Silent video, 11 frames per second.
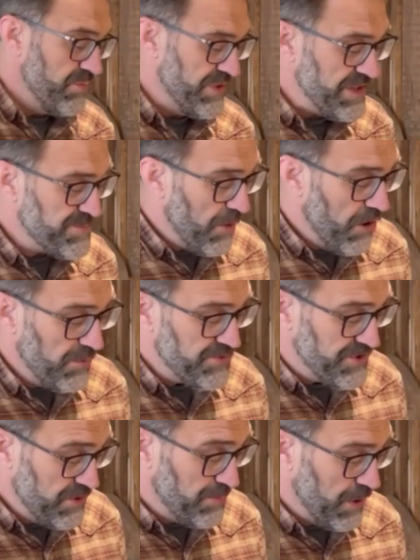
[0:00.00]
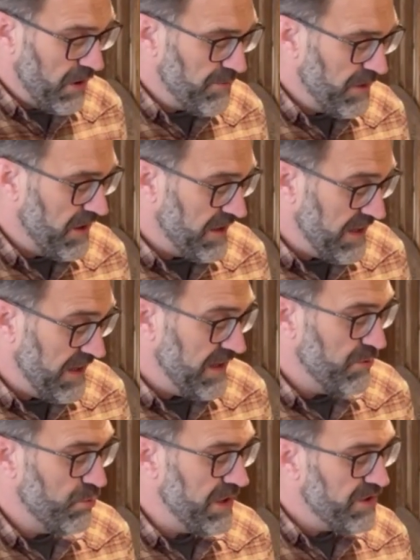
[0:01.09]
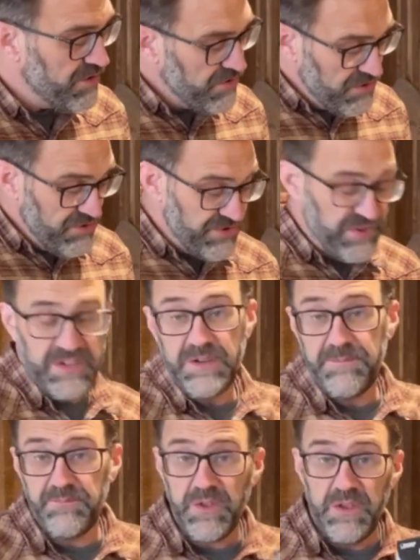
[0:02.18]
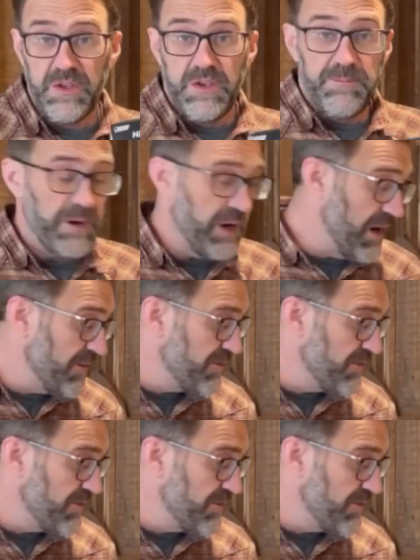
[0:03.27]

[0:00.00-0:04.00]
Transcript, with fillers: these bulbs do put off a lot of heat. We do use them, but I've